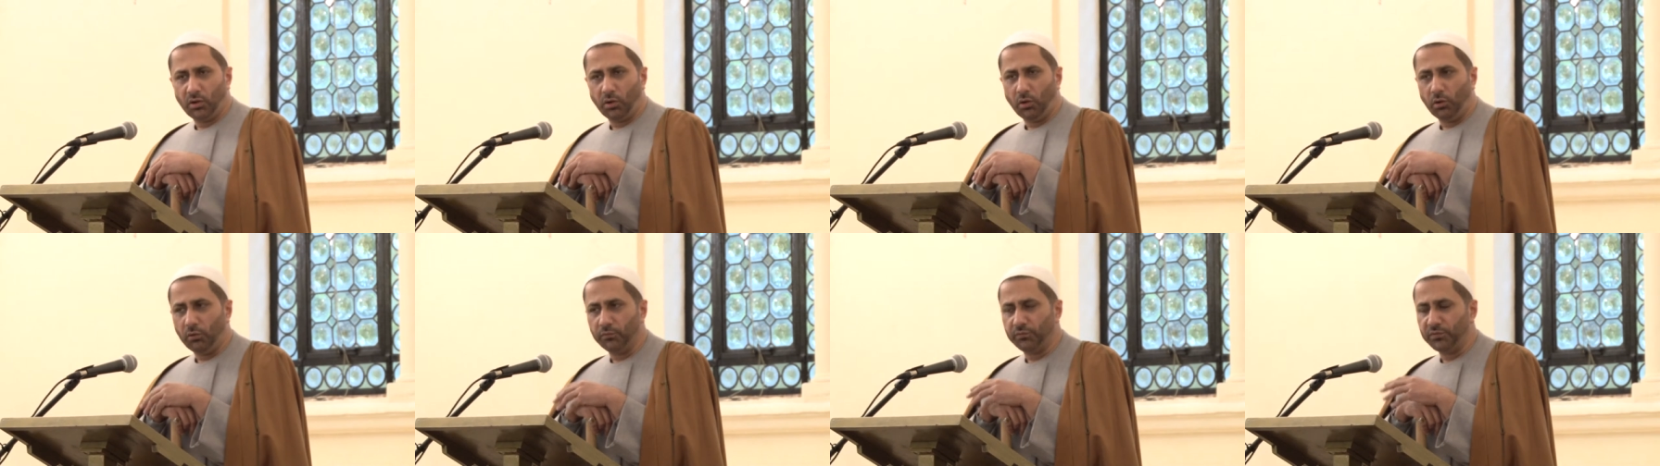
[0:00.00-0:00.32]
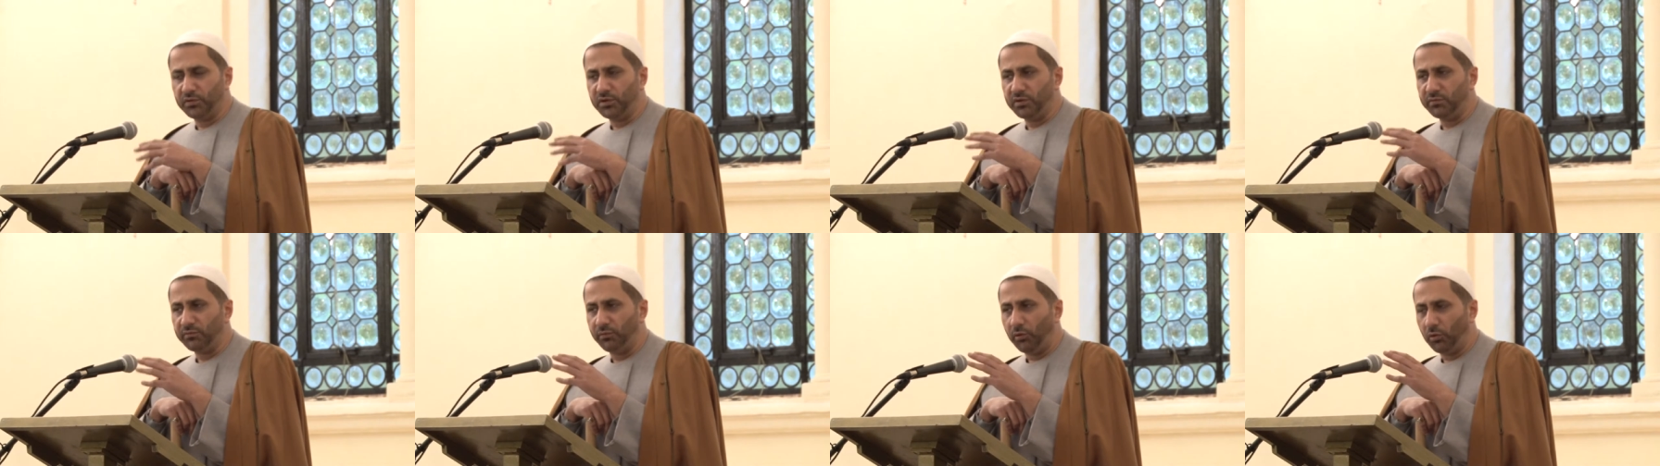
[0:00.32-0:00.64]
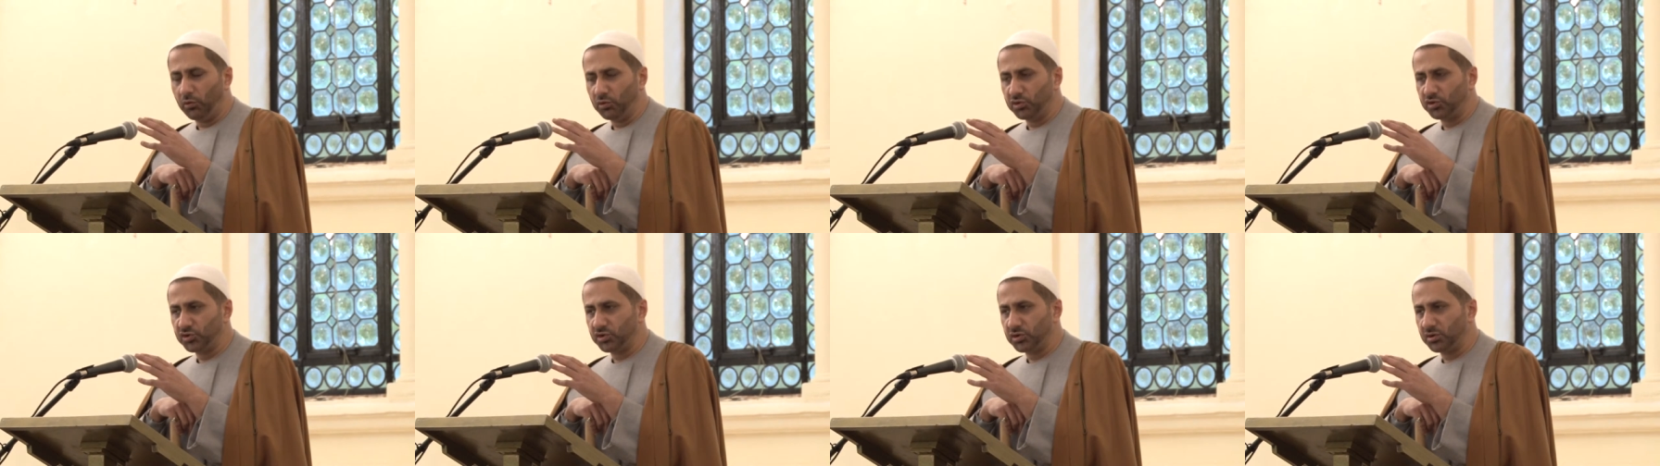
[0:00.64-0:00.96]
of
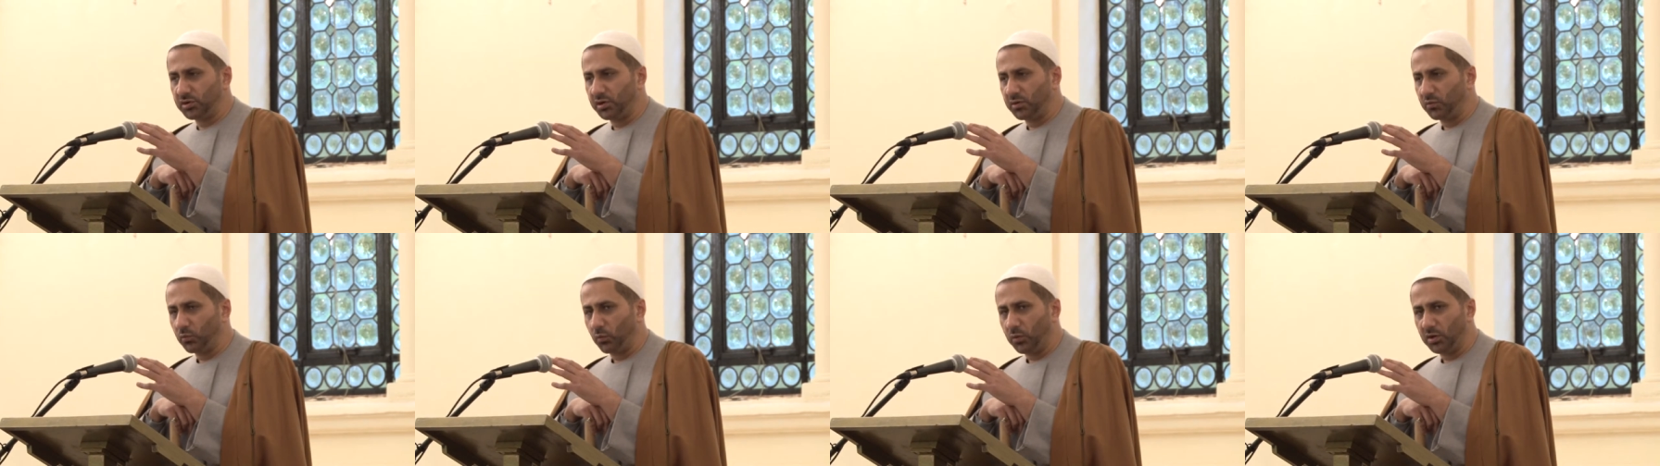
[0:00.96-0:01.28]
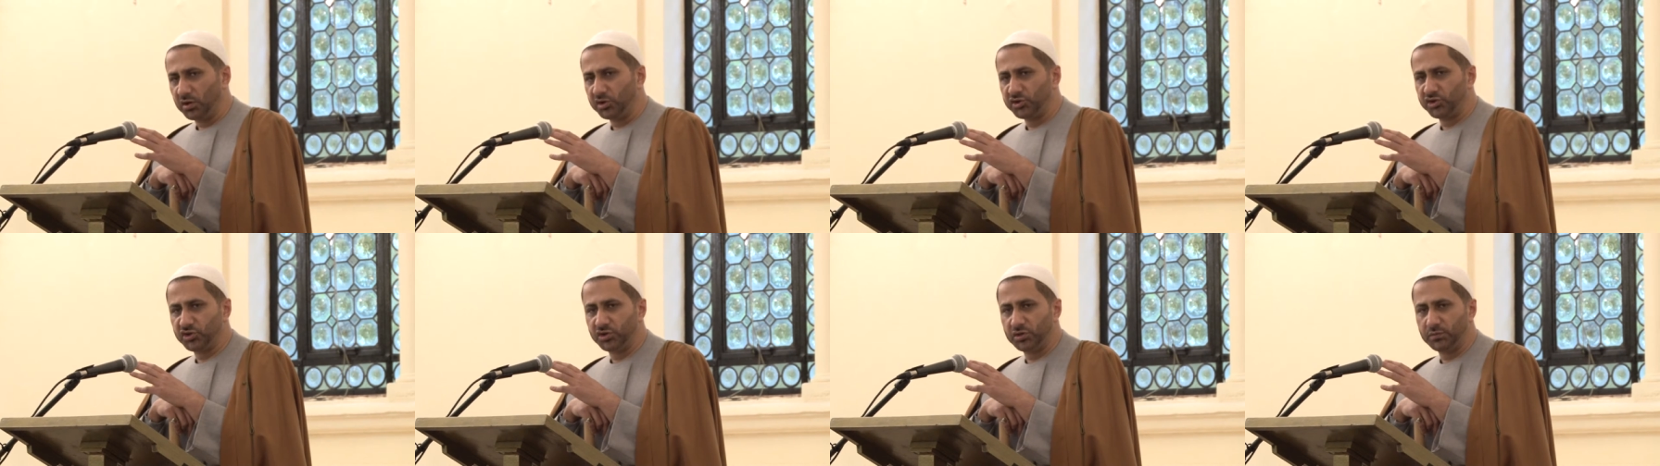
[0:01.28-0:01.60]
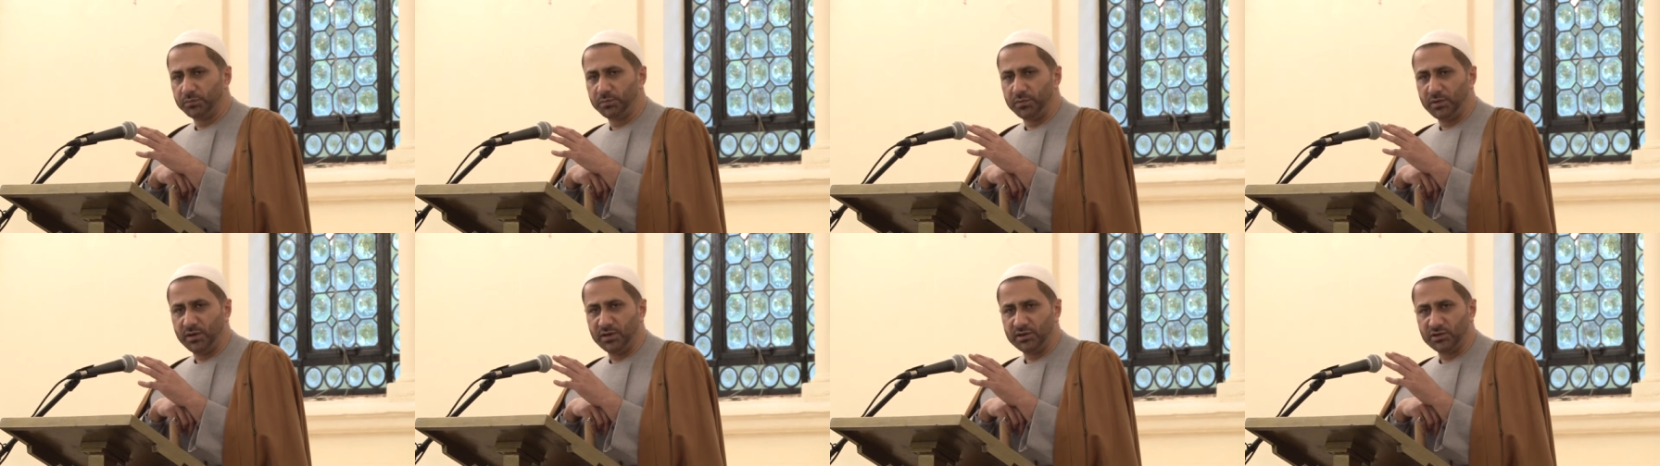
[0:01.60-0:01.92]
devotion and
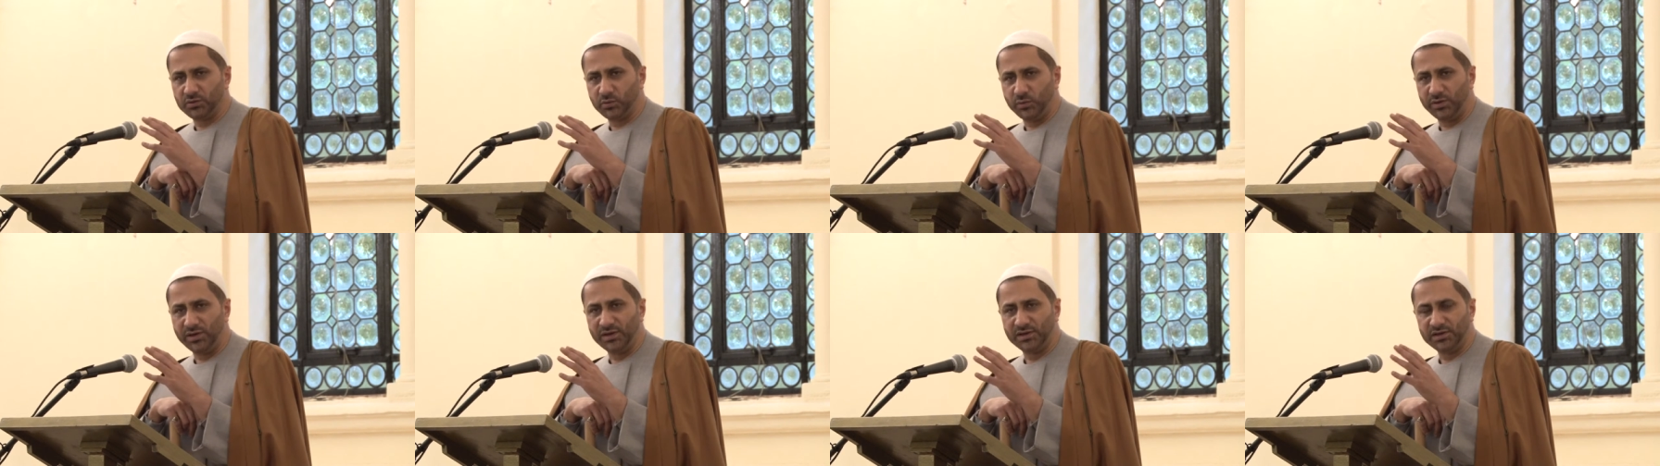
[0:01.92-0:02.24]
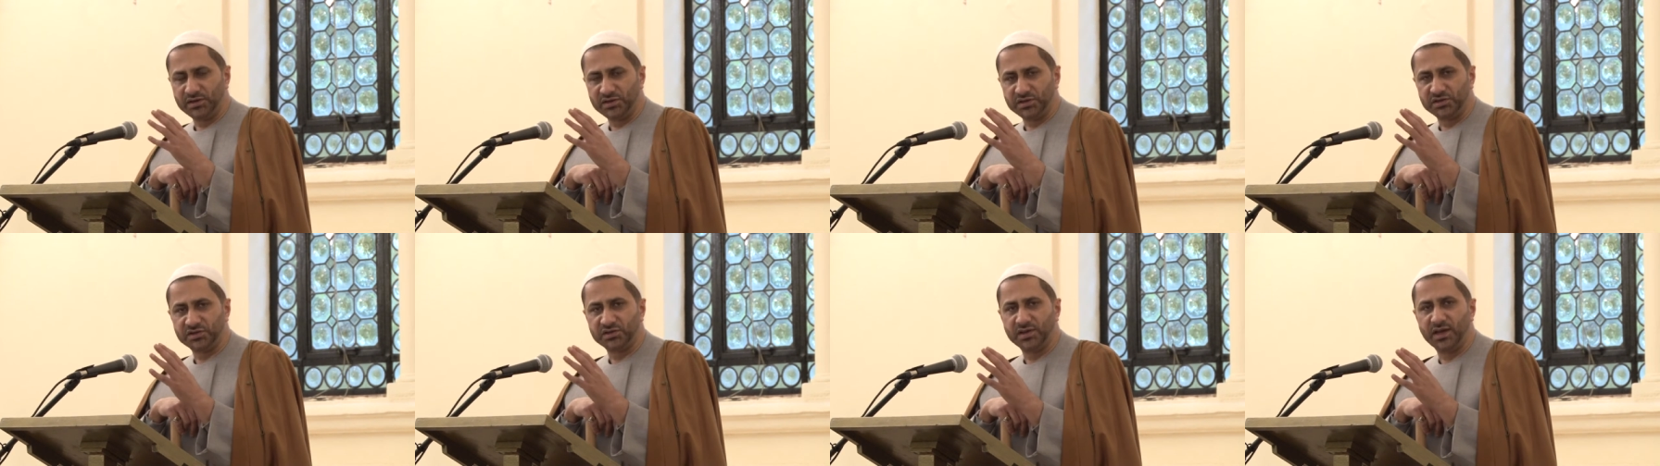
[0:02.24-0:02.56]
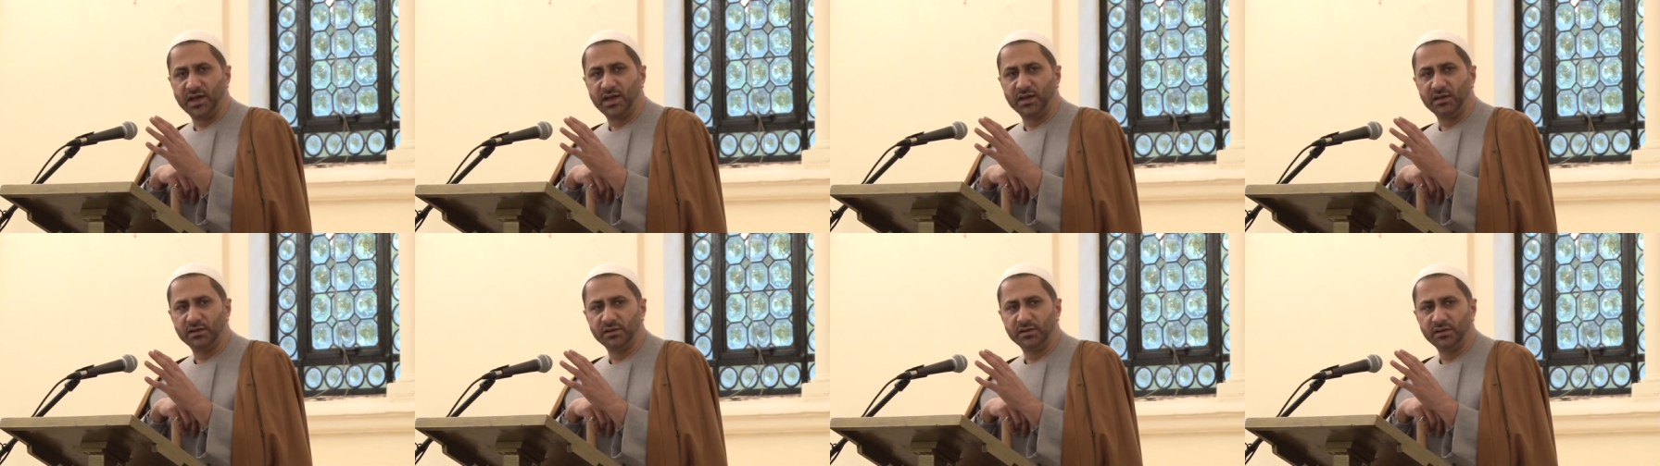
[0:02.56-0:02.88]
worship as we
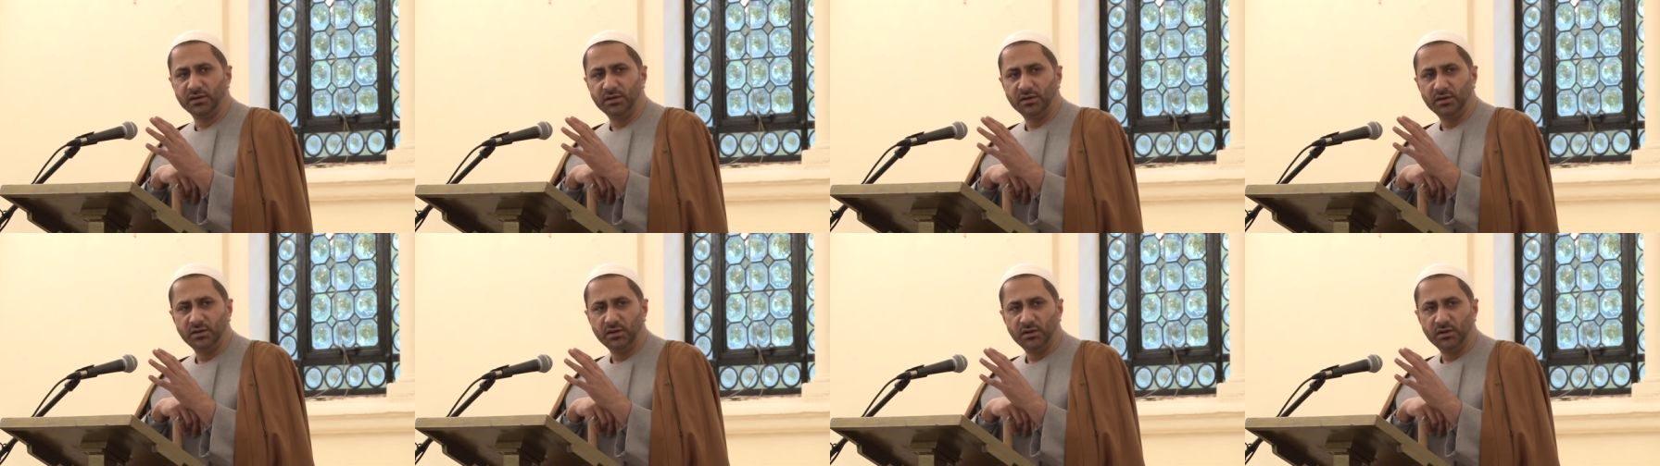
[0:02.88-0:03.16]
understand